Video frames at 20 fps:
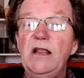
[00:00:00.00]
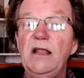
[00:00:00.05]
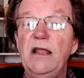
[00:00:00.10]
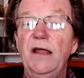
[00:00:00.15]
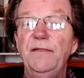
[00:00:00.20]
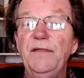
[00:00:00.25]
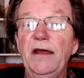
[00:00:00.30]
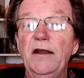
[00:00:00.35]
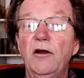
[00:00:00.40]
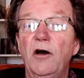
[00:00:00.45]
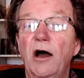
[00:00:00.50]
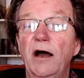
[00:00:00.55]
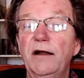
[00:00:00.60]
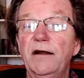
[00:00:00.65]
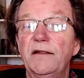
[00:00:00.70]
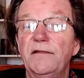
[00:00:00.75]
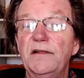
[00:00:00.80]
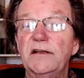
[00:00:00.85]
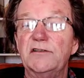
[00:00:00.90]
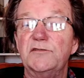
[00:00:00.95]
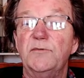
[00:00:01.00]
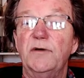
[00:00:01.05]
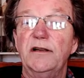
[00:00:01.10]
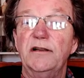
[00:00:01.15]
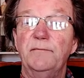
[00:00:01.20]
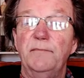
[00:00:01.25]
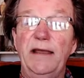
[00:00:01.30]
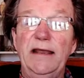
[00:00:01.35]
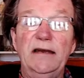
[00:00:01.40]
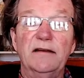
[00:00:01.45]
And then on to this. One
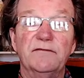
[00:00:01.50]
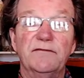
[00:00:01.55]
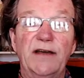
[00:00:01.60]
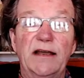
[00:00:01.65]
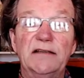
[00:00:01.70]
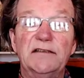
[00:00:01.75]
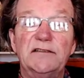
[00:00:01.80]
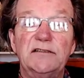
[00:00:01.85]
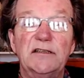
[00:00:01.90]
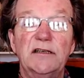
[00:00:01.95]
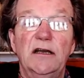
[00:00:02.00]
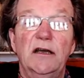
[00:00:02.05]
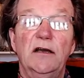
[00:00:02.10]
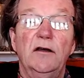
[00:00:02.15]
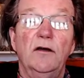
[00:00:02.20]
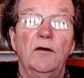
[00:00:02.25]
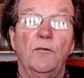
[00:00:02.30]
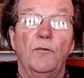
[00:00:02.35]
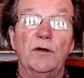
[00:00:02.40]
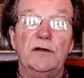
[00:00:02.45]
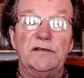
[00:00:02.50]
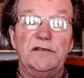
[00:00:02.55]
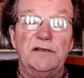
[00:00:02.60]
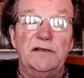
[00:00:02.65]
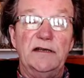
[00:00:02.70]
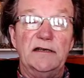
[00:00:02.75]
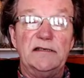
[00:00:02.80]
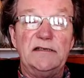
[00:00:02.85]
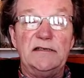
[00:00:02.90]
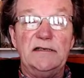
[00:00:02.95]
of the main events was
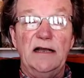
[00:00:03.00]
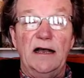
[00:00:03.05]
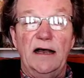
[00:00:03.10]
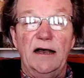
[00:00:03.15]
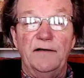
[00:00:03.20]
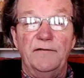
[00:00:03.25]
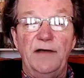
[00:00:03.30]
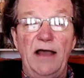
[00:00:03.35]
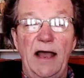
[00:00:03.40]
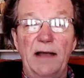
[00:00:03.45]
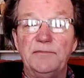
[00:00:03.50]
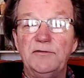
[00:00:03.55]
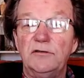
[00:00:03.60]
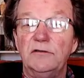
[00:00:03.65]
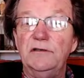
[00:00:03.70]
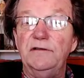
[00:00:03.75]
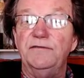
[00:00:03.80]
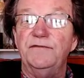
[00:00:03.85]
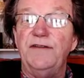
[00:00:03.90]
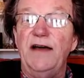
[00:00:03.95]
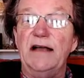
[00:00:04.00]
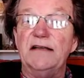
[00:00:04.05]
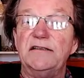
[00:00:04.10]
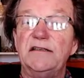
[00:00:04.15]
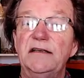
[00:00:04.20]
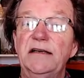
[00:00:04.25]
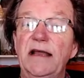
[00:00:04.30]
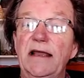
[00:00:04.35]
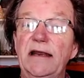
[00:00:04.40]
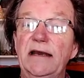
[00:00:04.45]
this absolutely
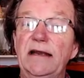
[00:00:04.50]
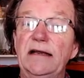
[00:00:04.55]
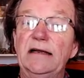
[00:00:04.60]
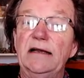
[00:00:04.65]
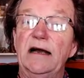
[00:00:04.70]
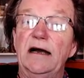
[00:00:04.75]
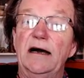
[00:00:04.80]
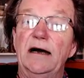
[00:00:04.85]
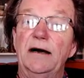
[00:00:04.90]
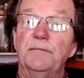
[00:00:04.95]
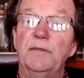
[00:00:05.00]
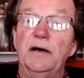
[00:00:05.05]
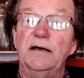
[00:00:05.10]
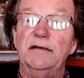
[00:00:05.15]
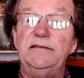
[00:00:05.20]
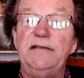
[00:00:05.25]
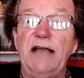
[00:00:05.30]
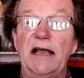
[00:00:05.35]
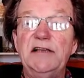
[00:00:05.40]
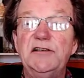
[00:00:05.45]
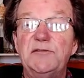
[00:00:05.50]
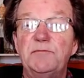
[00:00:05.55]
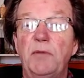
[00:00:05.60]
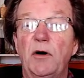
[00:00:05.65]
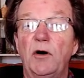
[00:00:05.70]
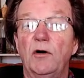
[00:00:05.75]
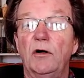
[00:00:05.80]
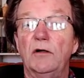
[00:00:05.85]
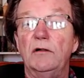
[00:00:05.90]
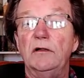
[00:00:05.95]
fascinating dice
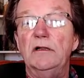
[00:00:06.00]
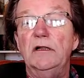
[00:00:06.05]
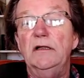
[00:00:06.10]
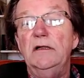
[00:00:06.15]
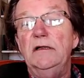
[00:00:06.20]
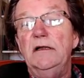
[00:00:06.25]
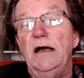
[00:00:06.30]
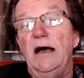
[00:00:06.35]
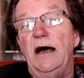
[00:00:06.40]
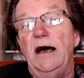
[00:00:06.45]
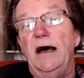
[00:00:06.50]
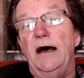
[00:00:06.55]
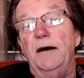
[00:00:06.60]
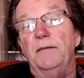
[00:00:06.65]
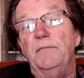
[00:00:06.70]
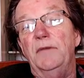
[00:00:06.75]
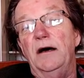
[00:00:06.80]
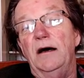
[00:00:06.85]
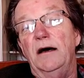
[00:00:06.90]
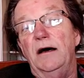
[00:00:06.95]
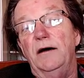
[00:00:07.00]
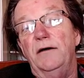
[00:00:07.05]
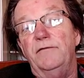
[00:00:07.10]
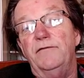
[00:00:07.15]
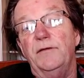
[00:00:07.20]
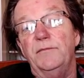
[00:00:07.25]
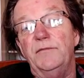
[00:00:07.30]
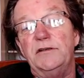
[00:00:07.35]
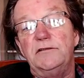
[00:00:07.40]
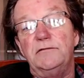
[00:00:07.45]
bowl from
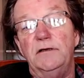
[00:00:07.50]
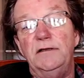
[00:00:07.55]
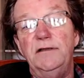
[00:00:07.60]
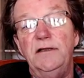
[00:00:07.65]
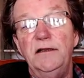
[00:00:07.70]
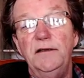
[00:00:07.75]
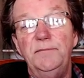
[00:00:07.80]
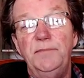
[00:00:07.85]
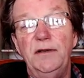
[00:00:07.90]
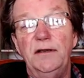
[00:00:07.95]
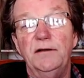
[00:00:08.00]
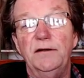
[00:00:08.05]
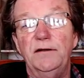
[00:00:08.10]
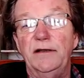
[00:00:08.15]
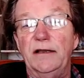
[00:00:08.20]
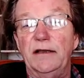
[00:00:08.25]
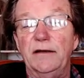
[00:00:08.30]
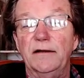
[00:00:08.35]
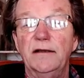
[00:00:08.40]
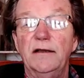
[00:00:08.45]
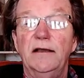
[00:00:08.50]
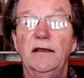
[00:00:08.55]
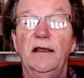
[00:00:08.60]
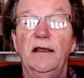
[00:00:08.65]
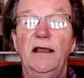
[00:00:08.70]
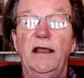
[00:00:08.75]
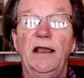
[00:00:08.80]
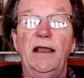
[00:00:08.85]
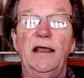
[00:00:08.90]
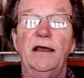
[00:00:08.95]
the Xuande period.
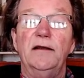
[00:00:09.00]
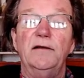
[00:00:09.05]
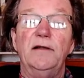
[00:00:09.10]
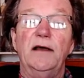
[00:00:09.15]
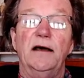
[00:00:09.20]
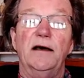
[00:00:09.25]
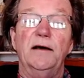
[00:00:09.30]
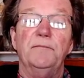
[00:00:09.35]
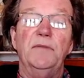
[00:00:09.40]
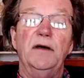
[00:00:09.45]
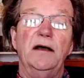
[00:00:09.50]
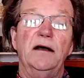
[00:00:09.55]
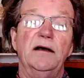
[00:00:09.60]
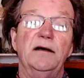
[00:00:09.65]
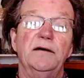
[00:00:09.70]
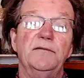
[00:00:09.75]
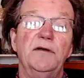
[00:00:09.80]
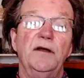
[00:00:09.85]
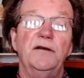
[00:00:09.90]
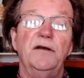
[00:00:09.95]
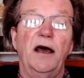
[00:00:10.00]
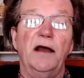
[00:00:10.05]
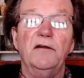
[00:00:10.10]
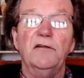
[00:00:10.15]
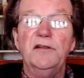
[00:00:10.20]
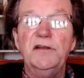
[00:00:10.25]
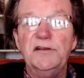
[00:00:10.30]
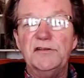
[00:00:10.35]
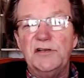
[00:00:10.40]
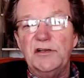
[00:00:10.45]
And not
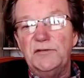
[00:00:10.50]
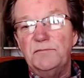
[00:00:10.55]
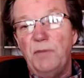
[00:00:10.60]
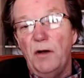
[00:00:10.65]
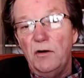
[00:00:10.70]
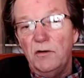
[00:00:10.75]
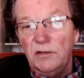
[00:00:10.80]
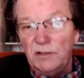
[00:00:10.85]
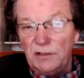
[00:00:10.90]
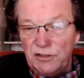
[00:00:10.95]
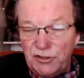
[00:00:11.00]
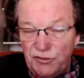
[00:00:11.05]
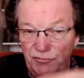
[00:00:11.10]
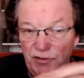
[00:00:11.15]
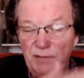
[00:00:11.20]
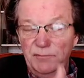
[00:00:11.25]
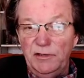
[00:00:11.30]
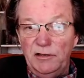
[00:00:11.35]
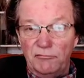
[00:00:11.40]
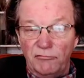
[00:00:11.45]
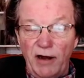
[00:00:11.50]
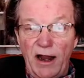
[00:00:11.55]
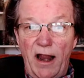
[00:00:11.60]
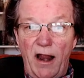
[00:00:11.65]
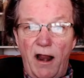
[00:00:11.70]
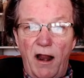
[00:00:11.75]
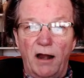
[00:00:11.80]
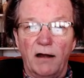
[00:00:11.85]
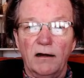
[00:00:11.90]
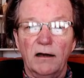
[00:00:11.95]
only is this bowl extremely
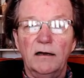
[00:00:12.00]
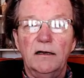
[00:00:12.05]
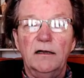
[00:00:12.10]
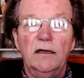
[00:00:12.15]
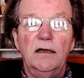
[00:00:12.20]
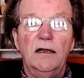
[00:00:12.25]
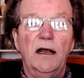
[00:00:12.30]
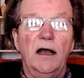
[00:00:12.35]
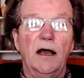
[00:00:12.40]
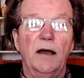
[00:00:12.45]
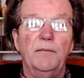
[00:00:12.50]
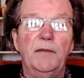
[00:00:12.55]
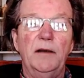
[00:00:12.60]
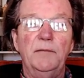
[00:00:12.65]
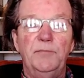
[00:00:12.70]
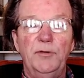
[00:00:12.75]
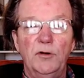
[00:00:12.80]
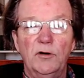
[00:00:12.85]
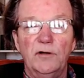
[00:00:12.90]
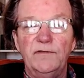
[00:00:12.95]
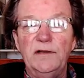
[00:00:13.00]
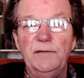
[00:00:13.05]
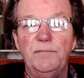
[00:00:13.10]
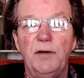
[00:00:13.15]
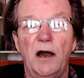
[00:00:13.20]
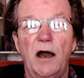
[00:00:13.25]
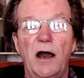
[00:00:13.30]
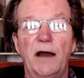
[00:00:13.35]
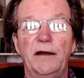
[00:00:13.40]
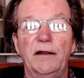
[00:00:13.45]
rare and beautifully
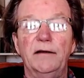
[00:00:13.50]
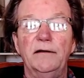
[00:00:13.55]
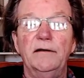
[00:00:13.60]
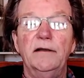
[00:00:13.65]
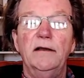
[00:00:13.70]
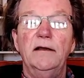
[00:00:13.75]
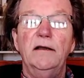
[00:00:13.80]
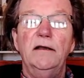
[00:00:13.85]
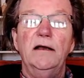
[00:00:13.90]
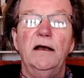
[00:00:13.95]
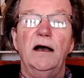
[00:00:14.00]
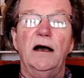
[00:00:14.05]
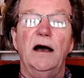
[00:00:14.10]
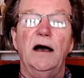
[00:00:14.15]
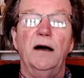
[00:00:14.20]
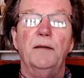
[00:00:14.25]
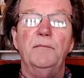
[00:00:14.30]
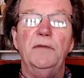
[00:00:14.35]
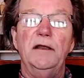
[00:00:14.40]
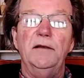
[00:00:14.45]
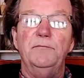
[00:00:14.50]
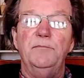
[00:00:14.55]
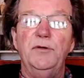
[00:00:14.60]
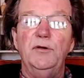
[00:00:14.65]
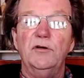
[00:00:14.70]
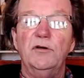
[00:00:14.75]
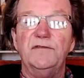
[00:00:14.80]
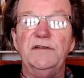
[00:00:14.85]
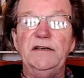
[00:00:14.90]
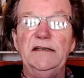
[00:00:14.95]
potted and
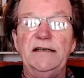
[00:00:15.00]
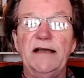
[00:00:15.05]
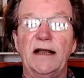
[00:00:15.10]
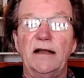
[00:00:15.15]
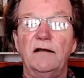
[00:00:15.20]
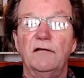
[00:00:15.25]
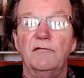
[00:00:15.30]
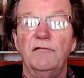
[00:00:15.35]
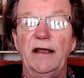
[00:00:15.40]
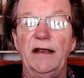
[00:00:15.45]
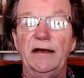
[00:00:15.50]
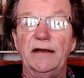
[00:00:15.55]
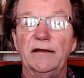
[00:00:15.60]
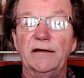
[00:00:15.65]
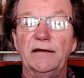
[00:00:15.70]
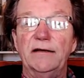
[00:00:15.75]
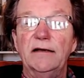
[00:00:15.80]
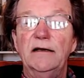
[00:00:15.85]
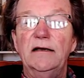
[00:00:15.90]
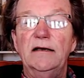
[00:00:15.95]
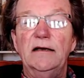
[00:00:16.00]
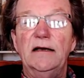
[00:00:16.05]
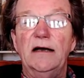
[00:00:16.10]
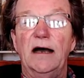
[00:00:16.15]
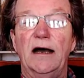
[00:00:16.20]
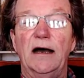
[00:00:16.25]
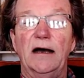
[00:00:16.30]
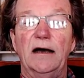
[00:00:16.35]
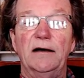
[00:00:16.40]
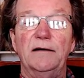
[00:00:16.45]
beautifully decorated
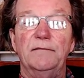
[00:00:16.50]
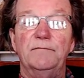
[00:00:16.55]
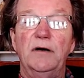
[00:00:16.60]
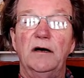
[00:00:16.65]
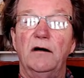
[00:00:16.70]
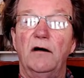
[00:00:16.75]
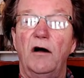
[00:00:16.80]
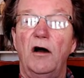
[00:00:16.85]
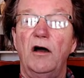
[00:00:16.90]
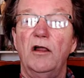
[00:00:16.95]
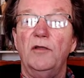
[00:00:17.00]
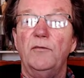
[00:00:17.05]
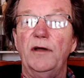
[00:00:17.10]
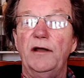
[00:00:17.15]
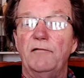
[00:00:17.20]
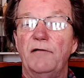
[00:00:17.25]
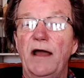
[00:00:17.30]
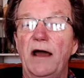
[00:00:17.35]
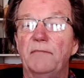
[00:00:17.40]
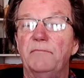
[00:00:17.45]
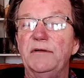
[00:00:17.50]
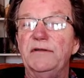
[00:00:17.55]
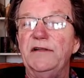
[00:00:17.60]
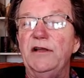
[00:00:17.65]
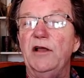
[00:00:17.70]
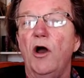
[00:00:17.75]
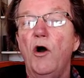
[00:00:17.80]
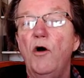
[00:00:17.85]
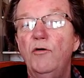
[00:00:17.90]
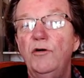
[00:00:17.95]
all the way around, but
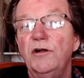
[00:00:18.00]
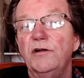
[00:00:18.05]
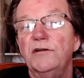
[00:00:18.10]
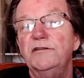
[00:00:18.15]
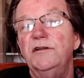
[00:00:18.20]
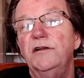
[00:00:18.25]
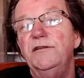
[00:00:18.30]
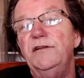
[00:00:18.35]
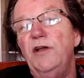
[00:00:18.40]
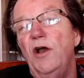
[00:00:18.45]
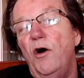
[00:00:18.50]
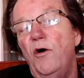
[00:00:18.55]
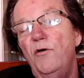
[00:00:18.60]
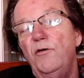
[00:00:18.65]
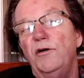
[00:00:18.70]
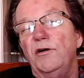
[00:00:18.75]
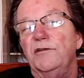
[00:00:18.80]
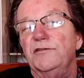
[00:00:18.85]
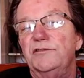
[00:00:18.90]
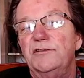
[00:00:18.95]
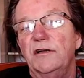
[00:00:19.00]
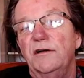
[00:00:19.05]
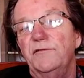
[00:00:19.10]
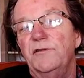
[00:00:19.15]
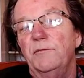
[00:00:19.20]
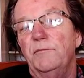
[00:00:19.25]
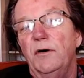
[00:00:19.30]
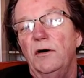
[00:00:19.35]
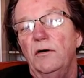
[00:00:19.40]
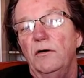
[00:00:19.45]
the owners of
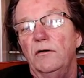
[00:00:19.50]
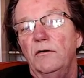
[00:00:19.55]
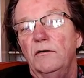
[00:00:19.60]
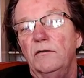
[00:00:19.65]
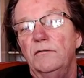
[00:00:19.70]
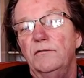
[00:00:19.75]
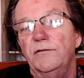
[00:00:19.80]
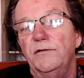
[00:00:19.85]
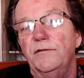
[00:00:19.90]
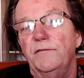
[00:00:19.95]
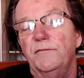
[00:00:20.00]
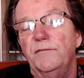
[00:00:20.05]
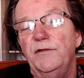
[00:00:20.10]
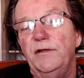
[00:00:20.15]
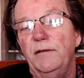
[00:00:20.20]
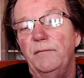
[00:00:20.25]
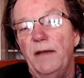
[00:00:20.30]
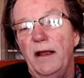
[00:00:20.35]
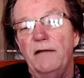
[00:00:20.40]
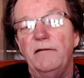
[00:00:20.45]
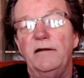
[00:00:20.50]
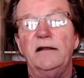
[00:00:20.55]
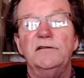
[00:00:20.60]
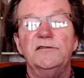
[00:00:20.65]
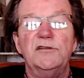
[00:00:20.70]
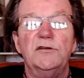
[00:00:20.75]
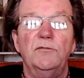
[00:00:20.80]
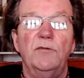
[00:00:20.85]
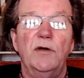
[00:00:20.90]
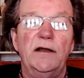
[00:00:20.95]
the bowl, the
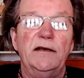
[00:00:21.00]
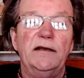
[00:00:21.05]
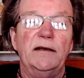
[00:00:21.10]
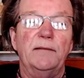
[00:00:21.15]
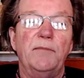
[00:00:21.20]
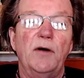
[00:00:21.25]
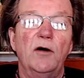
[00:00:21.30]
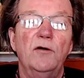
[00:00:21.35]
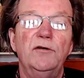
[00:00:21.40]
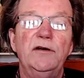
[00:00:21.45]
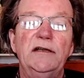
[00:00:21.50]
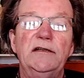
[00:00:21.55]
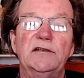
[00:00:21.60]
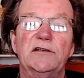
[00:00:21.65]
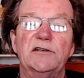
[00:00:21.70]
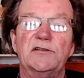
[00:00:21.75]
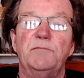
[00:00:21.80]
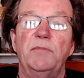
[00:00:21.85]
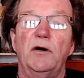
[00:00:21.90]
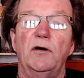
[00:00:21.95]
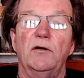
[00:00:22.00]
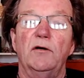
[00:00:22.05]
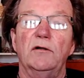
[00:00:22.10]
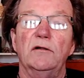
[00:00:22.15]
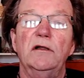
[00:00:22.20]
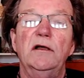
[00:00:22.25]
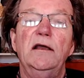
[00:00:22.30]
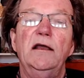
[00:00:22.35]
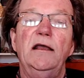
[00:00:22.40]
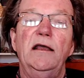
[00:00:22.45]
Americans who ended up owning this
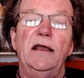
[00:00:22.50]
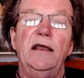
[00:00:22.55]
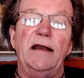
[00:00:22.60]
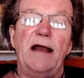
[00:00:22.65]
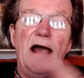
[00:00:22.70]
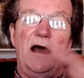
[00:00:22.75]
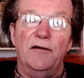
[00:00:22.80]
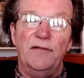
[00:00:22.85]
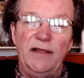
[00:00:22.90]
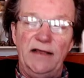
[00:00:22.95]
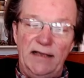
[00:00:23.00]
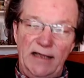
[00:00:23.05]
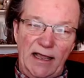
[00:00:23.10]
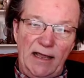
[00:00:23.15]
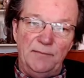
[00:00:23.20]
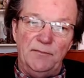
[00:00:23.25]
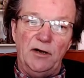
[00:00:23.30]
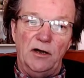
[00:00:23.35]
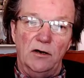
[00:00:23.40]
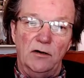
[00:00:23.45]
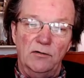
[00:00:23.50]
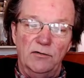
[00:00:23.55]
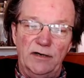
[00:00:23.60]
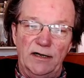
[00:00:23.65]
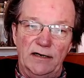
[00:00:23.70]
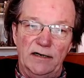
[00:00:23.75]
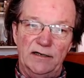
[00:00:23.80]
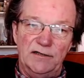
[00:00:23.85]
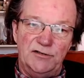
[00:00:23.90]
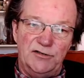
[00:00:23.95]
bowl and how they came to own
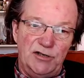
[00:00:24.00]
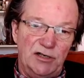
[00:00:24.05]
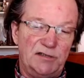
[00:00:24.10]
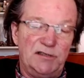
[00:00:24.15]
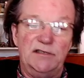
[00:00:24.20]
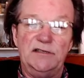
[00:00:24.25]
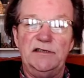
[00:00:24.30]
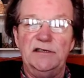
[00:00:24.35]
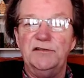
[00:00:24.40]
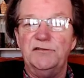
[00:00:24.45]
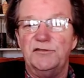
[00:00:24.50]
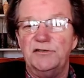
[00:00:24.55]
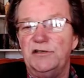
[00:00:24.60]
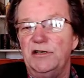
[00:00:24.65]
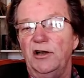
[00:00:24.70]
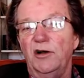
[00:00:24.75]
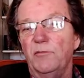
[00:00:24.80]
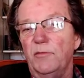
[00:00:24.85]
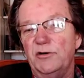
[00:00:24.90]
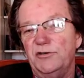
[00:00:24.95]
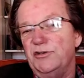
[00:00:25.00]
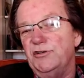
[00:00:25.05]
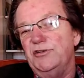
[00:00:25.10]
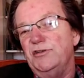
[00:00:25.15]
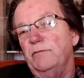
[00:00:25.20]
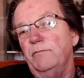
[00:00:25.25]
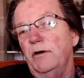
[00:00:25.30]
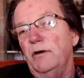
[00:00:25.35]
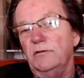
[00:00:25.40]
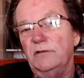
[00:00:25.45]
it is just as interesting almost as
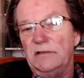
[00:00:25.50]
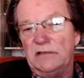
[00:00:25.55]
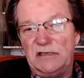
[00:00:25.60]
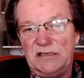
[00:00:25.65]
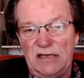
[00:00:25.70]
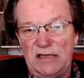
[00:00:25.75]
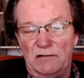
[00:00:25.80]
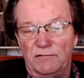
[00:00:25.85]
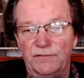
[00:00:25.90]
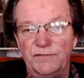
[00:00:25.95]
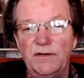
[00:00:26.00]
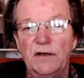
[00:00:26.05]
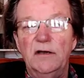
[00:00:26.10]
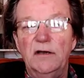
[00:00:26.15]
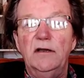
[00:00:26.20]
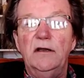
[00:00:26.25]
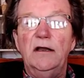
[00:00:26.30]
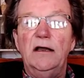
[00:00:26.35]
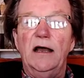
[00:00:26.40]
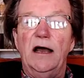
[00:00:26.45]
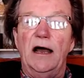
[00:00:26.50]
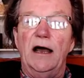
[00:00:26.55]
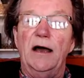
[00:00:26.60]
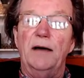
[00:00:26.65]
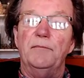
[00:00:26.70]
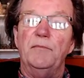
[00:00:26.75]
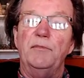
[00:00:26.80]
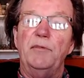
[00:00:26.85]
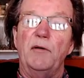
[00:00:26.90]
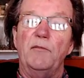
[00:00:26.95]
the bowl itself.
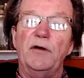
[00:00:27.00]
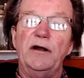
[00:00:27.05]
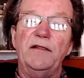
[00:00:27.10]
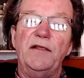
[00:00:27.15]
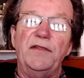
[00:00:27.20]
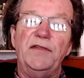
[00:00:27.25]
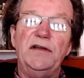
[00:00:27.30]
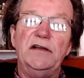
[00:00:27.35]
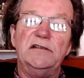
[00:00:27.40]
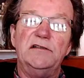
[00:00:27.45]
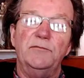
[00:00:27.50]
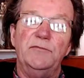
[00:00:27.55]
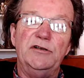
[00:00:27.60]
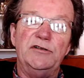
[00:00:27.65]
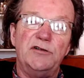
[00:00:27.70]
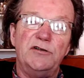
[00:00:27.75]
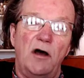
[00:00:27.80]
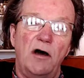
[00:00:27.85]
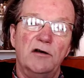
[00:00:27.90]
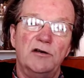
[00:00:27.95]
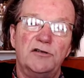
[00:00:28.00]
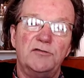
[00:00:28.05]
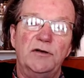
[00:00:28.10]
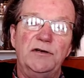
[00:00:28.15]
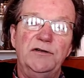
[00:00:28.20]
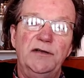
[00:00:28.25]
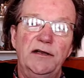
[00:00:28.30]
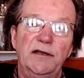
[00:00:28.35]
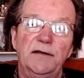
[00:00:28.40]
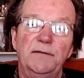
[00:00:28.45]
But one of the things that we saw in
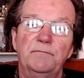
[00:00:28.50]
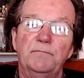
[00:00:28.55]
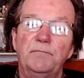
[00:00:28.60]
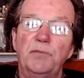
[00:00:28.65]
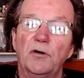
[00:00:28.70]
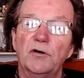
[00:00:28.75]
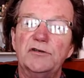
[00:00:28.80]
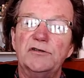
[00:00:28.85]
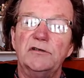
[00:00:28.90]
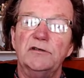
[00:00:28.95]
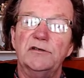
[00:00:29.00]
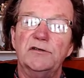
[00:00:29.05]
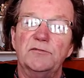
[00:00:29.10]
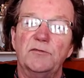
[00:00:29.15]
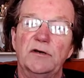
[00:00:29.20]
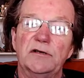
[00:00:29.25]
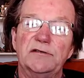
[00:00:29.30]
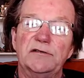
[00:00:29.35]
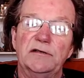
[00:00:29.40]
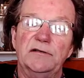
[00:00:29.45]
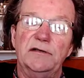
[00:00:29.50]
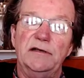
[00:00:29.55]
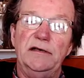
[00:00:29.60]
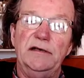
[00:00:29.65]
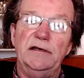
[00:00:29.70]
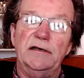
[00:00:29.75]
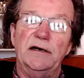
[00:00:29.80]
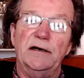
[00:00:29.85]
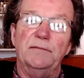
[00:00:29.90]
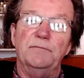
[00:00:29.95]
Xuande porcelains was that
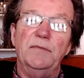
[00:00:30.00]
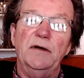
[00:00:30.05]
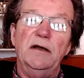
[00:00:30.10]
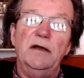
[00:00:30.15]
the